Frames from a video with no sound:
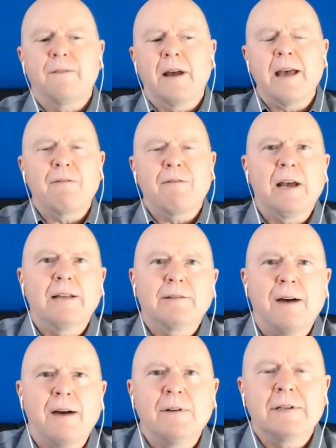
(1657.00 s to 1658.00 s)
have
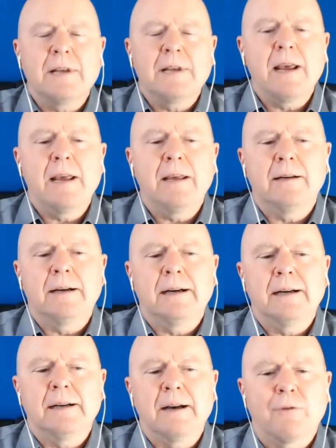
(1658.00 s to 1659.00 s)
clients often say
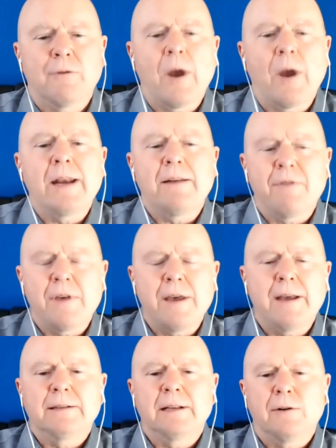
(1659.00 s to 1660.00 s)
a variety of
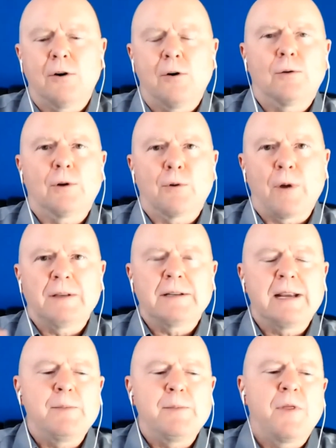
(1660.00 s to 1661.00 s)
things that all are on the
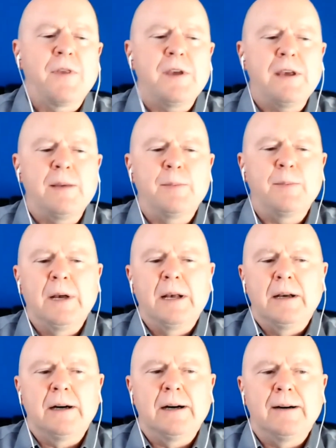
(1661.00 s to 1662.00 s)
same theme.
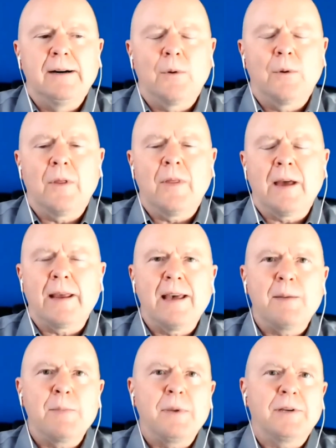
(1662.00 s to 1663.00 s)
Well, that
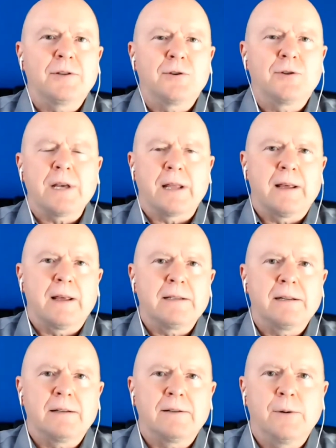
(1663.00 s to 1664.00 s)
can't be a strength. That's
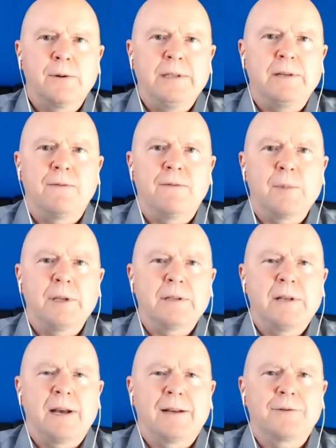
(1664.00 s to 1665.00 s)
just so easy for me.
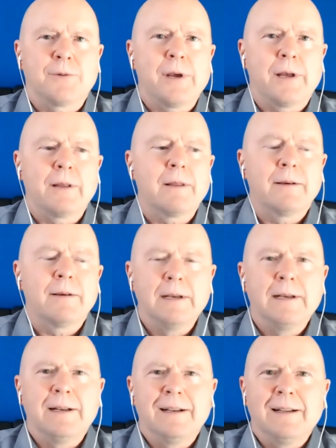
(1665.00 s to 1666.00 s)
It's not a strength.
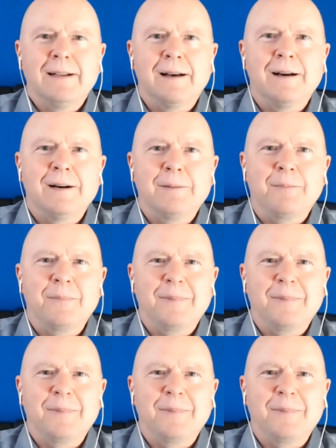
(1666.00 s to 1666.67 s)
And